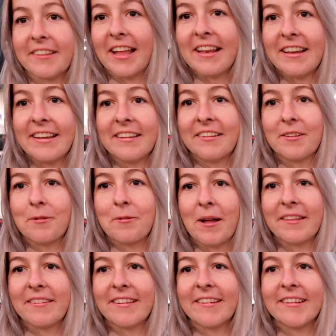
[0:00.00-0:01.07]
so that is
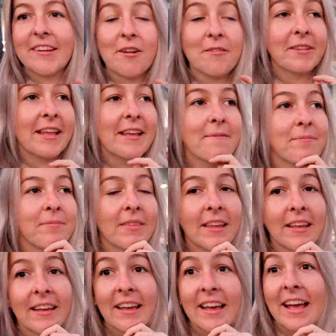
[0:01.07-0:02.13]
160 over there.
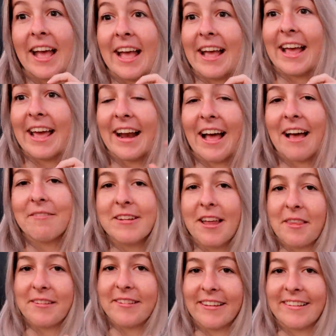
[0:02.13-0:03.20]
And I have
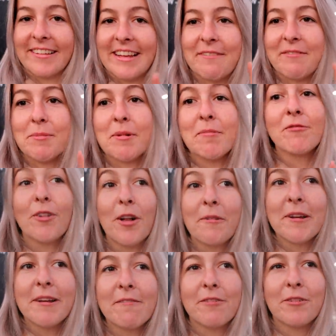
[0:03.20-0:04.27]
another 60. If you've been
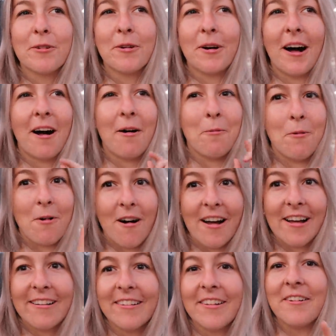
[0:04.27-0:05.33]
following for a
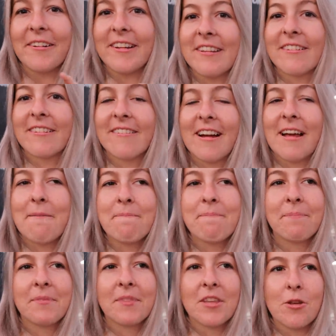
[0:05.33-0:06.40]
while on Instagram,
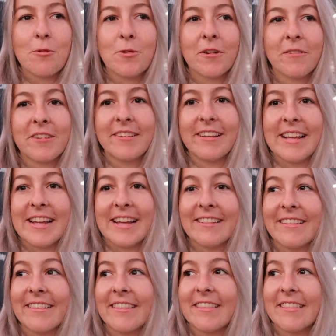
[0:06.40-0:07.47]
you would have
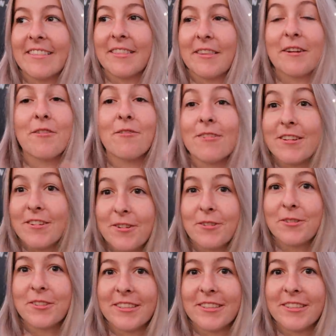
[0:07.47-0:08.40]
seen the original